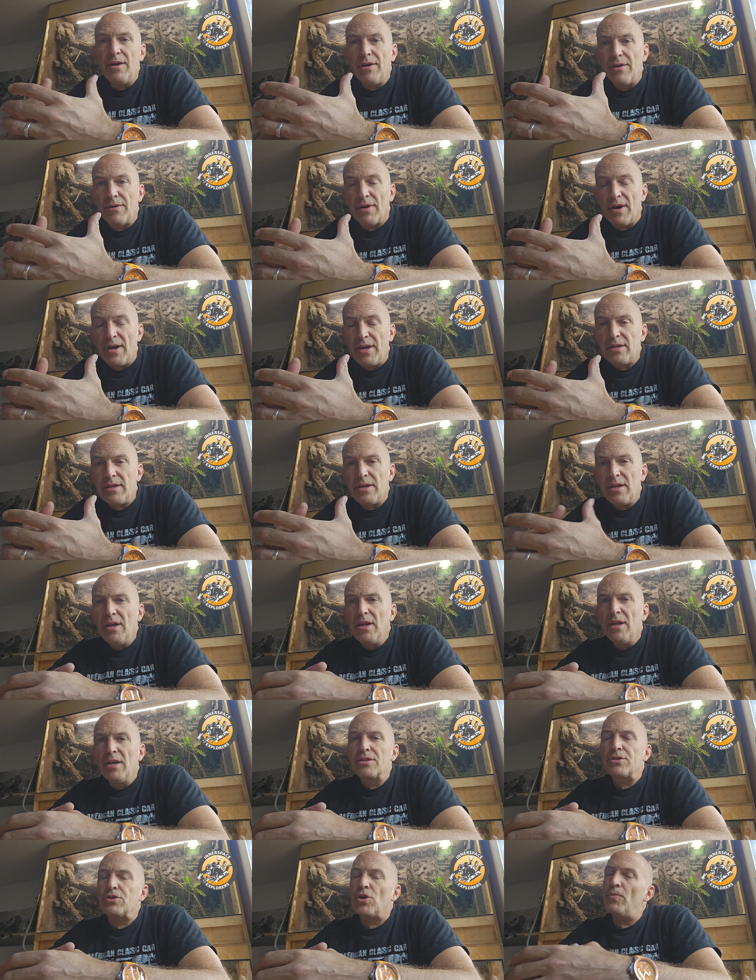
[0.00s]
right?
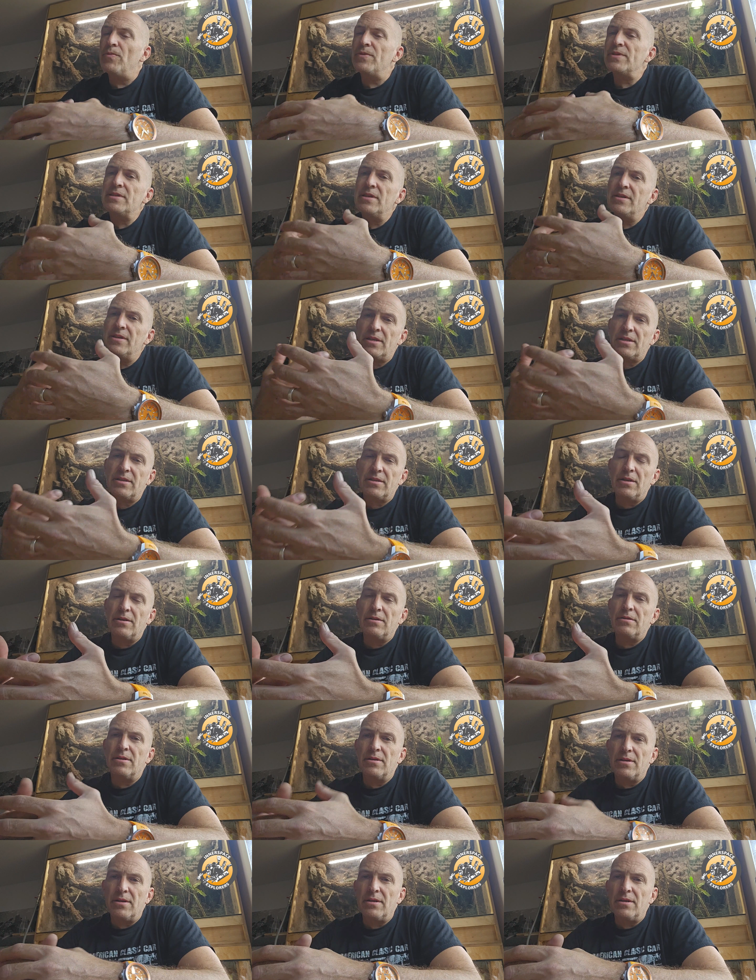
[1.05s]
So obviously that it